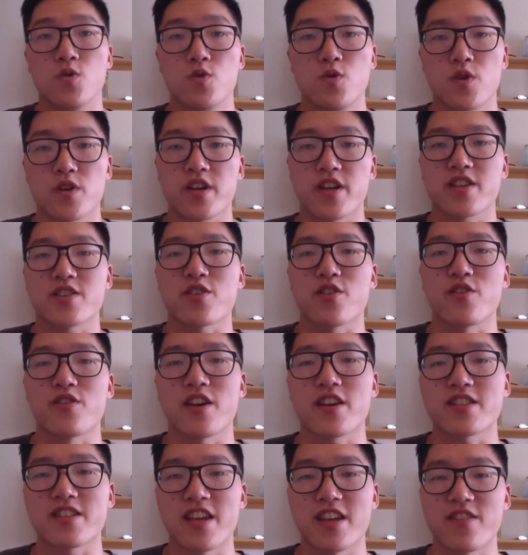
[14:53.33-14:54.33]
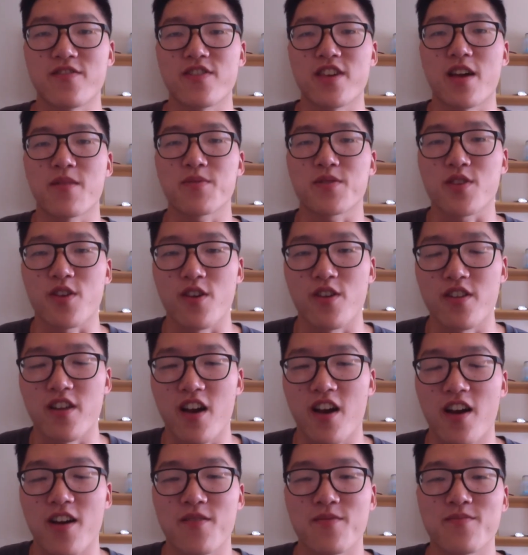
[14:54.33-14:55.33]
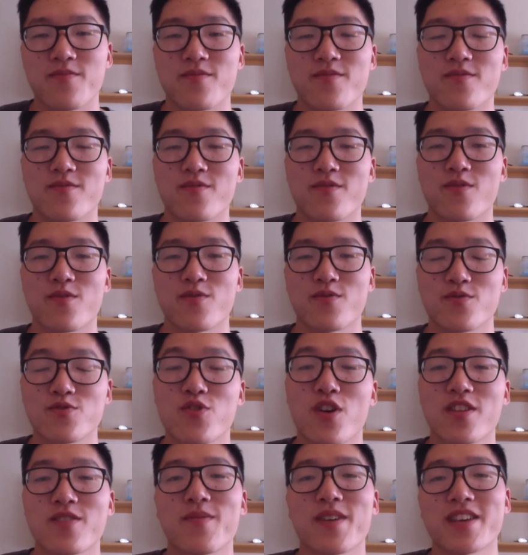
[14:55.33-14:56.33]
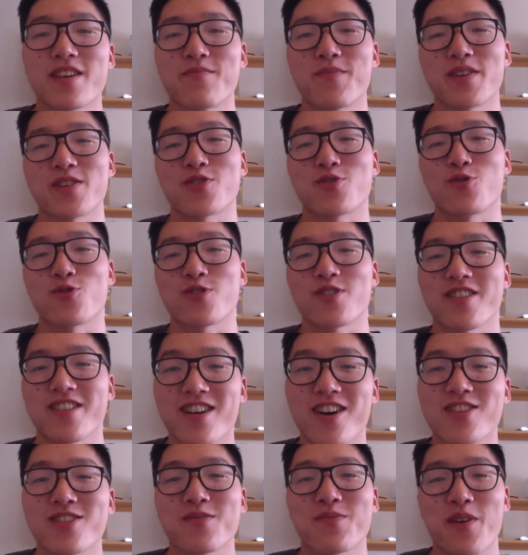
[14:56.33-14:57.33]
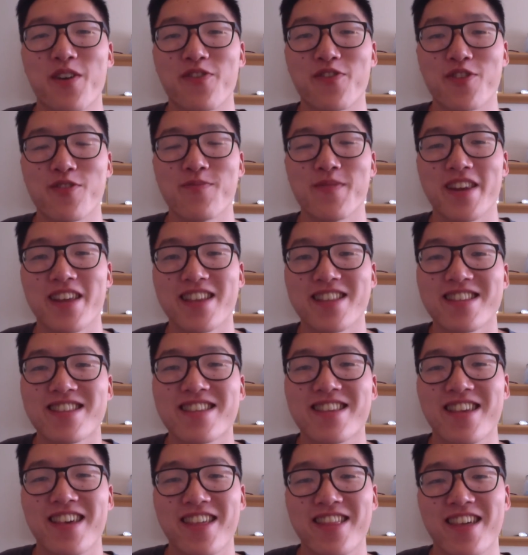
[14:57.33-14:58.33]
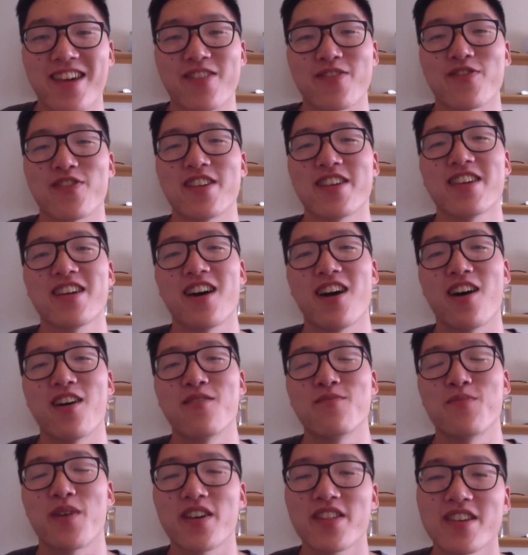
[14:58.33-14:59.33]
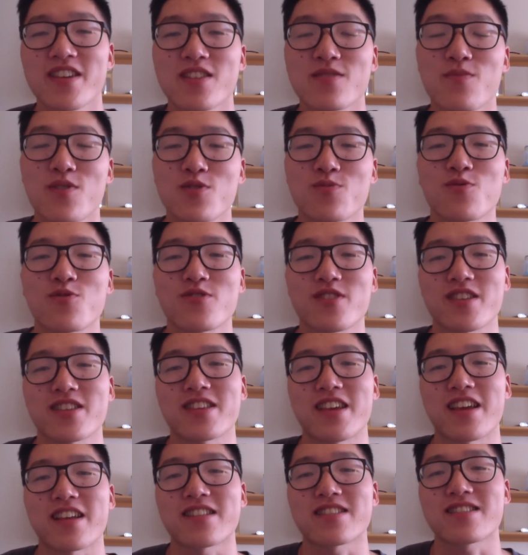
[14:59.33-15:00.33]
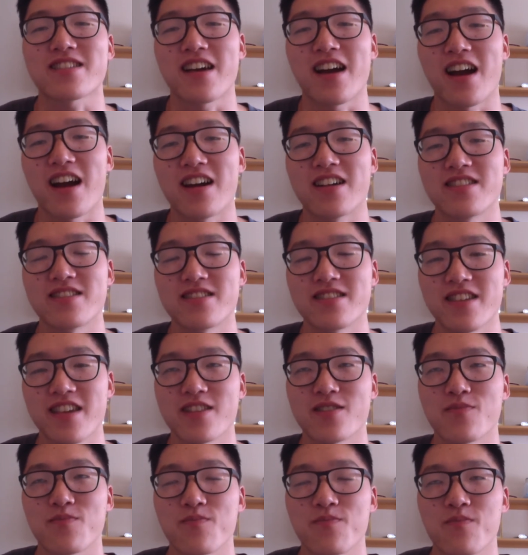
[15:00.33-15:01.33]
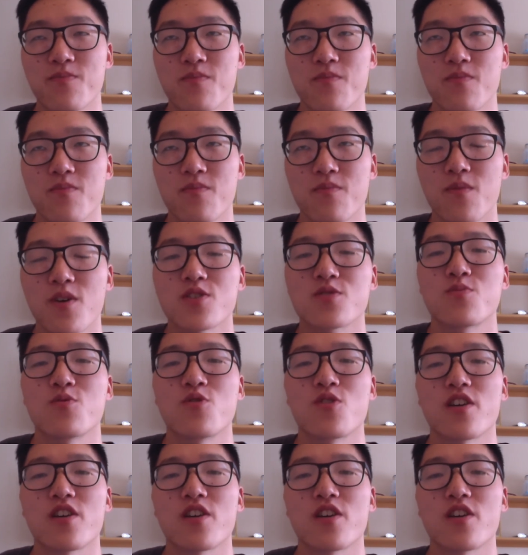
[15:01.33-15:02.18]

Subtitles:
Okay, so that's the end of the episode. Tried to make it a bit shorter, cut it by a few minutes, thankfully, but I think it's much more succinct, and it's much more